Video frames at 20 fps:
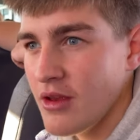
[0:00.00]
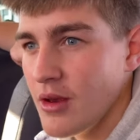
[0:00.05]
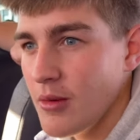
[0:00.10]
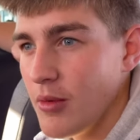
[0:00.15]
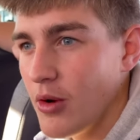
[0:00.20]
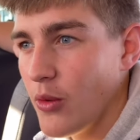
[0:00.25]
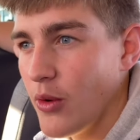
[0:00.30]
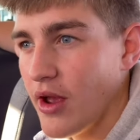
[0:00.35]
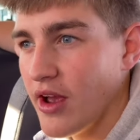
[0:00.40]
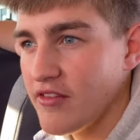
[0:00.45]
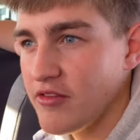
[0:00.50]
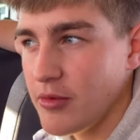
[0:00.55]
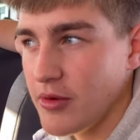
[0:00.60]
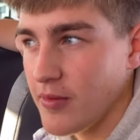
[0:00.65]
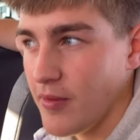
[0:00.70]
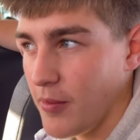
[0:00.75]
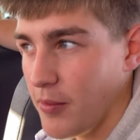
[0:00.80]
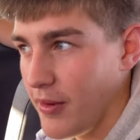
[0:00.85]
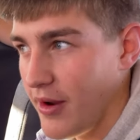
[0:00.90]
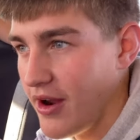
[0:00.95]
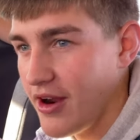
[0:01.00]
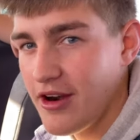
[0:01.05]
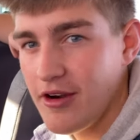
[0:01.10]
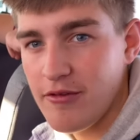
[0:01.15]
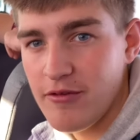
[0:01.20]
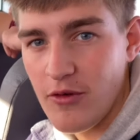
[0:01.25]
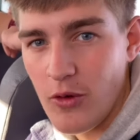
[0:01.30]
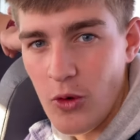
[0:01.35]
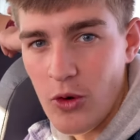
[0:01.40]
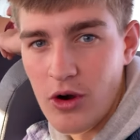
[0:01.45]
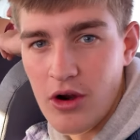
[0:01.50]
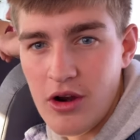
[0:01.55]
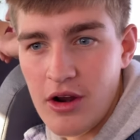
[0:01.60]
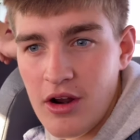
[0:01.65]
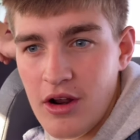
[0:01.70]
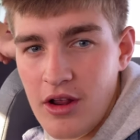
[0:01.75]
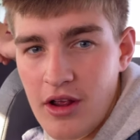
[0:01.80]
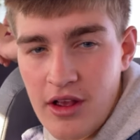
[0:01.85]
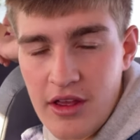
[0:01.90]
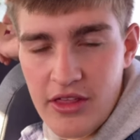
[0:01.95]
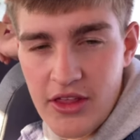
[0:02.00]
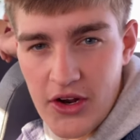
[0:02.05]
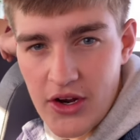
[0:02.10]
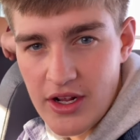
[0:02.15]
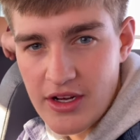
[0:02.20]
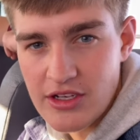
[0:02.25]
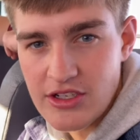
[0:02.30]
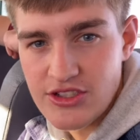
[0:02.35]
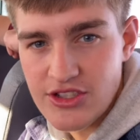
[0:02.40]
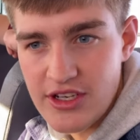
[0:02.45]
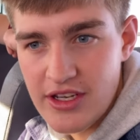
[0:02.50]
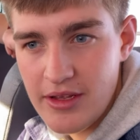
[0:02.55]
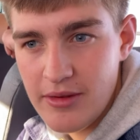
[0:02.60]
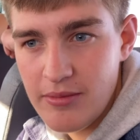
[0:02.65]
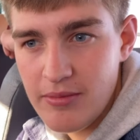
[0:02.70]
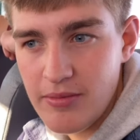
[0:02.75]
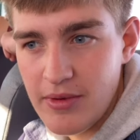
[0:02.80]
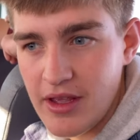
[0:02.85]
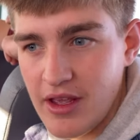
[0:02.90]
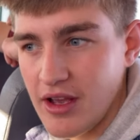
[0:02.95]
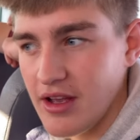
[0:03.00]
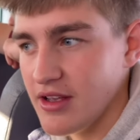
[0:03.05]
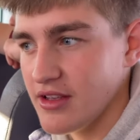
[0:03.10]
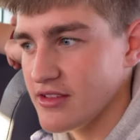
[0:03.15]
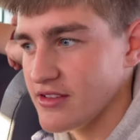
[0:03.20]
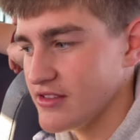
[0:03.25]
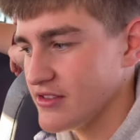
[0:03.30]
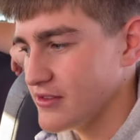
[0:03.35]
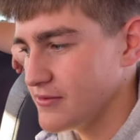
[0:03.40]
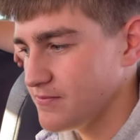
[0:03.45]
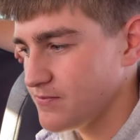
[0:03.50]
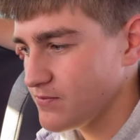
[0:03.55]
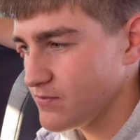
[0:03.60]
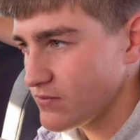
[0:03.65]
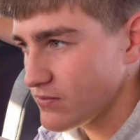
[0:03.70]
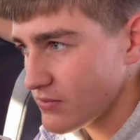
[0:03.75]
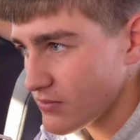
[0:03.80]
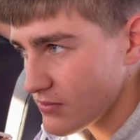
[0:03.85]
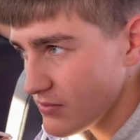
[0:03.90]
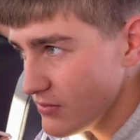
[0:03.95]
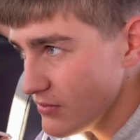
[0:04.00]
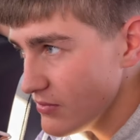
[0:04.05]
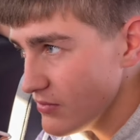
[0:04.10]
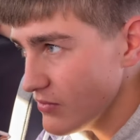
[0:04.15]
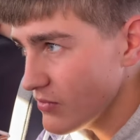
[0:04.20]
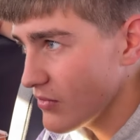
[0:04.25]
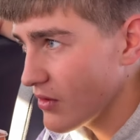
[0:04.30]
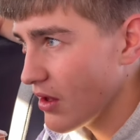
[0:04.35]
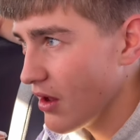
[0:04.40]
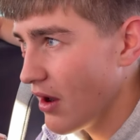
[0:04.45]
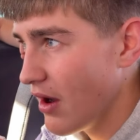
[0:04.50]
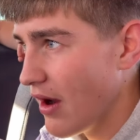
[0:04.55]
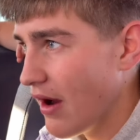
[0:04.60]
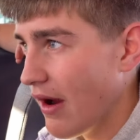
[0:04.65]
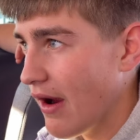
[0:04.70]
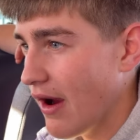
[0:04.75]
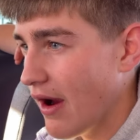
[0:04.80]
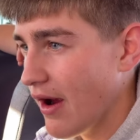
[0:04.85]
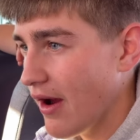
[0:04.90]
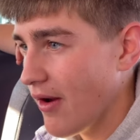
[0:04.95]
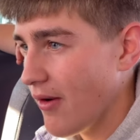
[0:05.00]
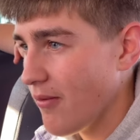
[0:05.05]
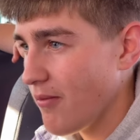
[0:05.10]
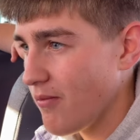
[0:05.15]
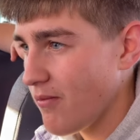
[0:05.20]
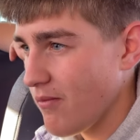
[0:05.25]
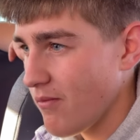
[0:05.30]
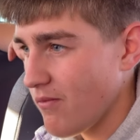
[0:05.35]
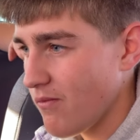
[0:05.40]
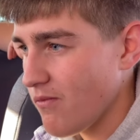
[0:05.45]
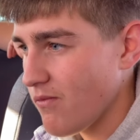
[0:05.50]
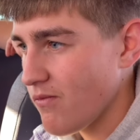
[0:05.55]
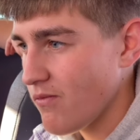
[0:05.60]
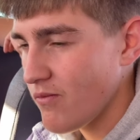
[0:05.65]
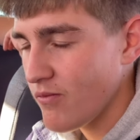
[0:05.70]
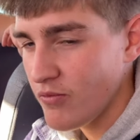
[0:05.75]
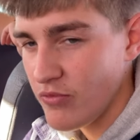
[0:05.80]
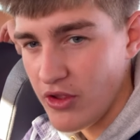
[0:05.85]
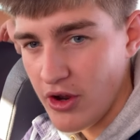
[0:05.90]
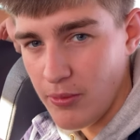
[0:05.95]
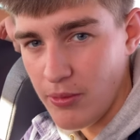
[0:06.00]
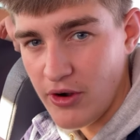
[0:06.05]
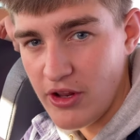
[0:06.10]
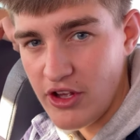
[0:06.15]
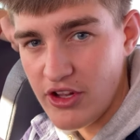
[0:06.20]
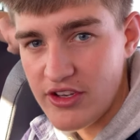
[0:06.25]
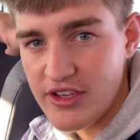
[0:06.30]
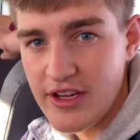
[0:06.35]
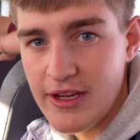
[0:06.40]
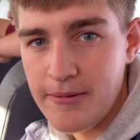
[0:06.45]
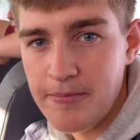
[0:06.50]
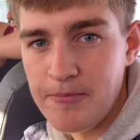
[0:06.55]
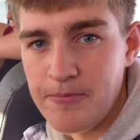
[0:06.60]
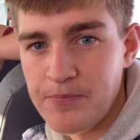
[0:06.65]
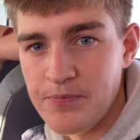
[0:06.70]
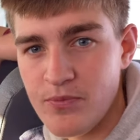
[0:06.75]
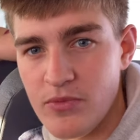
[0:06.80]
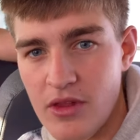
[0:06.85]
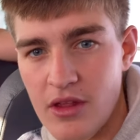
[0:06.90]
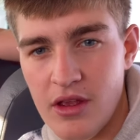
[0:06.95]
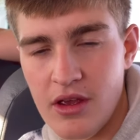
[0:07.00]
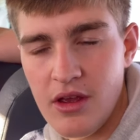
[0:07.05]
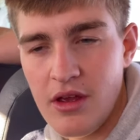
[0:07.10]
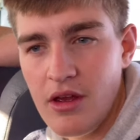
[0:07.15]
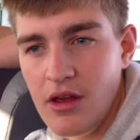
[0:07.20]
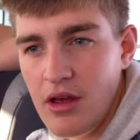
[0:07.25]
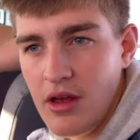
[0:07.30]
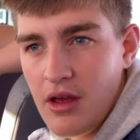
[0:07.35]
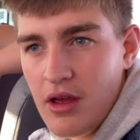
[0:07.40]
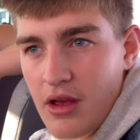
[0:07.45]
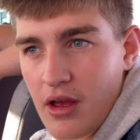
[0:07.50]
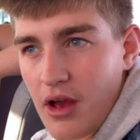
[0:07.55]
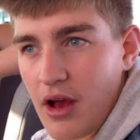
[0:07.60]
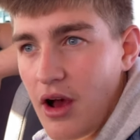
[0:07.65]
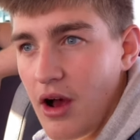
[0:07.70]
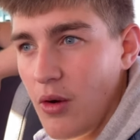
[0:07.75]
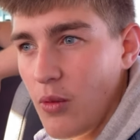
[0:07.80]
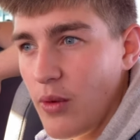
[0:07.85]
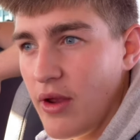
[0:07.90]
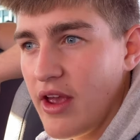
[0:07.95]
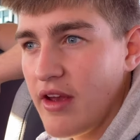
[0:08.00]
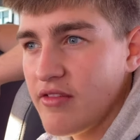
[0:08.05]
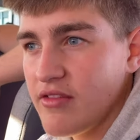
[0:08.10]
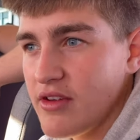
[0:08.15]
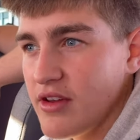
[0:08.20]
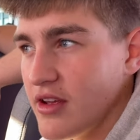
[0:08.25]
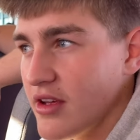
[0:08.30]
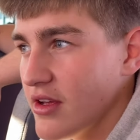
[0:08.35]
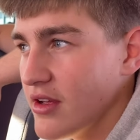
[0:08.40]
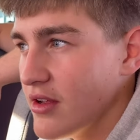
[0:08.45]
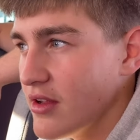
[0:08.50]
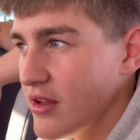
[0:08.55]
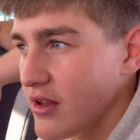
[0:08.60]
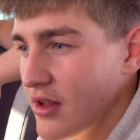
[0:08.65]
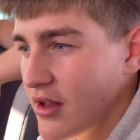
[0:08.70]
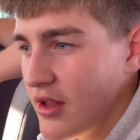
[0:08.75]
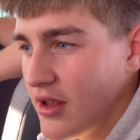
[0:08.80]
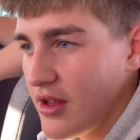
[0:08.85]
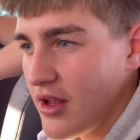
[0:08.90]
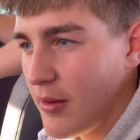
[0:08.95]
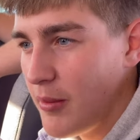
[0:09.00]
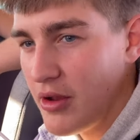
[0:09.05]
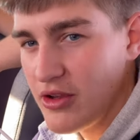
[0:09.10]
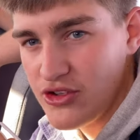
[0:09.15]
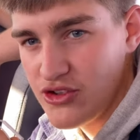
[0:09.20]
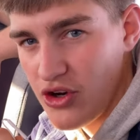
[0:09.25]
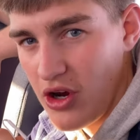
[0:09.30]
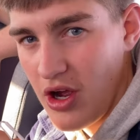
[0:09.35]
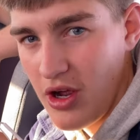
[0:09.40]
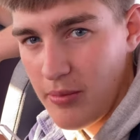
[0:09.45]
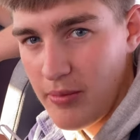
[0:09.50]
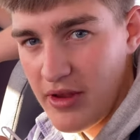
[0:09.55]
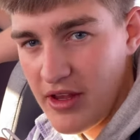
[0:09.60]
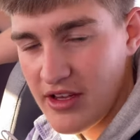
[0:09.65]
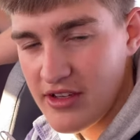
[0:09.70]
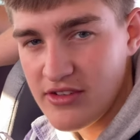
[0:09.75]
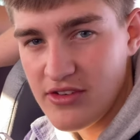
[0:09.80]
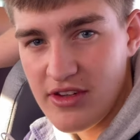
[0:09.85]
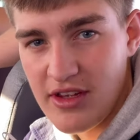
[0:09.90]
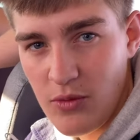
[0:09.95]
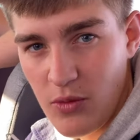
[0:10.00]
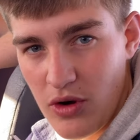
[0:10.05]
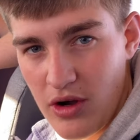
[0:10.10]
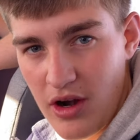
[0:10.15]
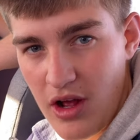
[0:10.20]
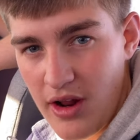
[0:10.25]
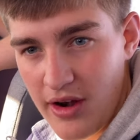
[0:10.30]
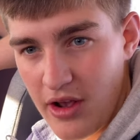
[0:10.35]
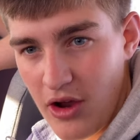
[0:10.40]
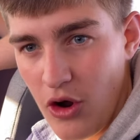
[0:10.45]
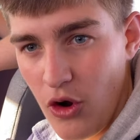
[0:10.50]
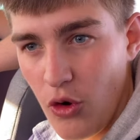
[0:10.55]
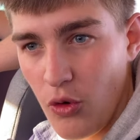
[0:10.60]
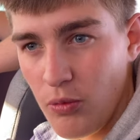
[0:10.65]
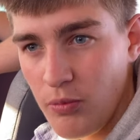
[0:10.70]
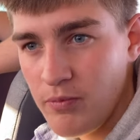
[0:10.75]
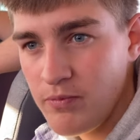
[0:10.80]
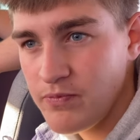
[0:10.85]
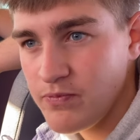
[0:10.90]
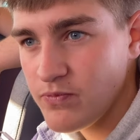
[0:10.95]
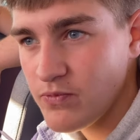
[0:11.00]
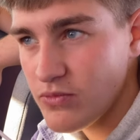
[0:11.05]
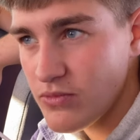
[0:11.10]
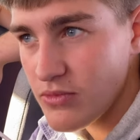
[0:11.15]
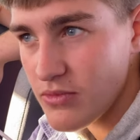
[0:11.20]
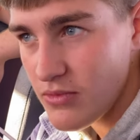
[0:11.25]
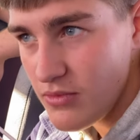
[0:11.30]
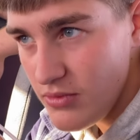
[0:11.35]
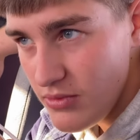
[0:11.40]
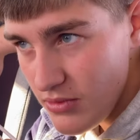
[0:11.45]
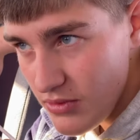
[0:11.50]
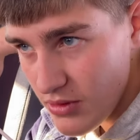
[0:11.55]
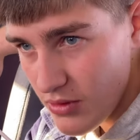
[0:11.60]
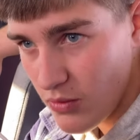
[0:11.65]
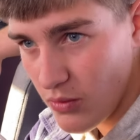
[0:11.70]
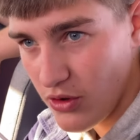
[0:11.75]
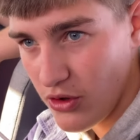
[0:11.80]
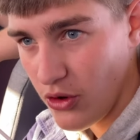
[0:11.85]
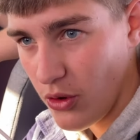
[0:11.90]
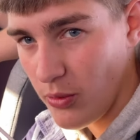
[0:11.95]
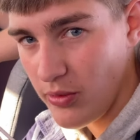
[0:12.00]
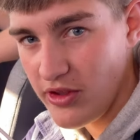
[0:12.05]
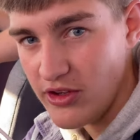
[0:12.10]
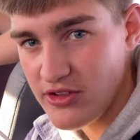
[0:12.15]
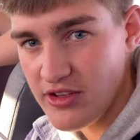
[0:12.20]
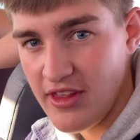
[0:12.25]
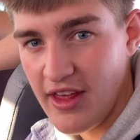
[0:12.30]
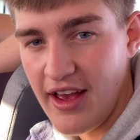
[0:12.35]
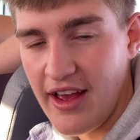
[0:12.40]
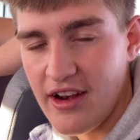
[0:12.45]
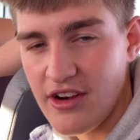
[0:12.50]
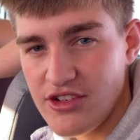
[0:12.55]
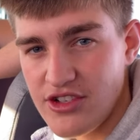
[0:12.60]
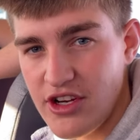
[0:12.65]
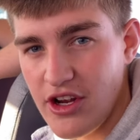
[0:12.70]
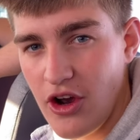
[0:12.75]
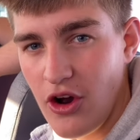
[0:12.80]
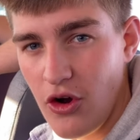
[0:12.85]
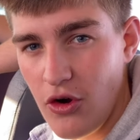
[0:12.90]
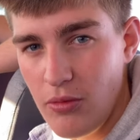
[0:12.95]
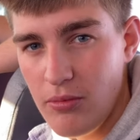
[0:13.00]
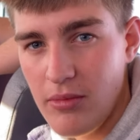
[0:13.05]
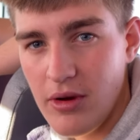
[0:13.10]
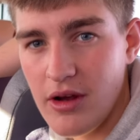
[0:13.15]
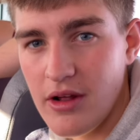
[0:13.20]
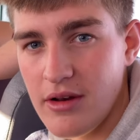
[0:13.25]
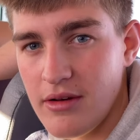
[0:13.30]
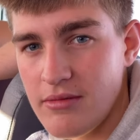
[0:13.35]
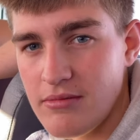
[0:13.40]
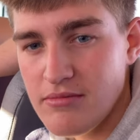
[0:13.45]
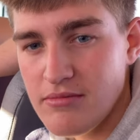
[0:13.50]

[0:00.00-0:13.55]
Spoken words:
but we have to be prepared for their energy because they're a pretty good team. We have to come out strong because we're not at home. We're normally used to that energy at home, but